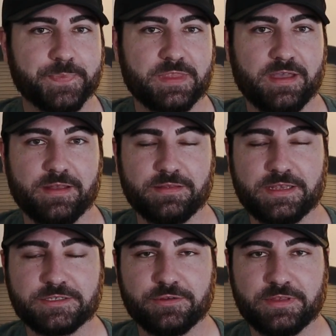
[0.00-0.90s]
And
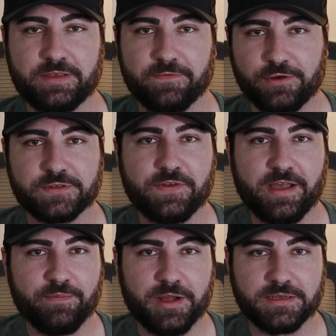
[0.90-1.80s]
these are the first
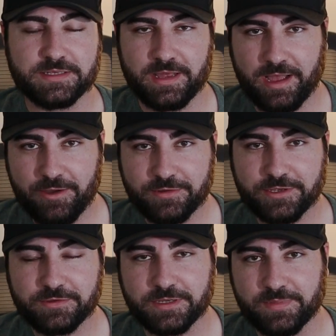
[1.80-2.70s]
5 mods that I would
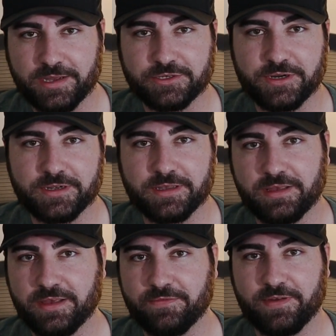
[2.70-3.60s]
do to my truck
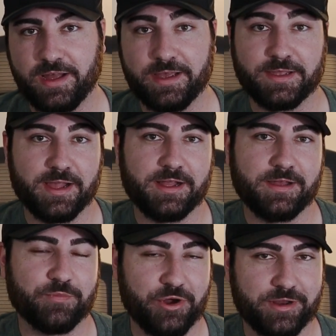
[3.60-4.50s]
if I got
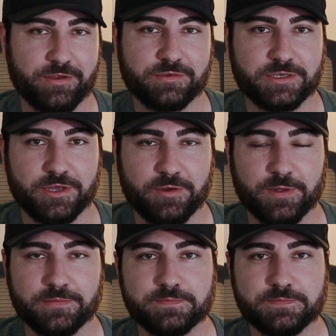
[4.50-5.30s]
a brand new Tacoma.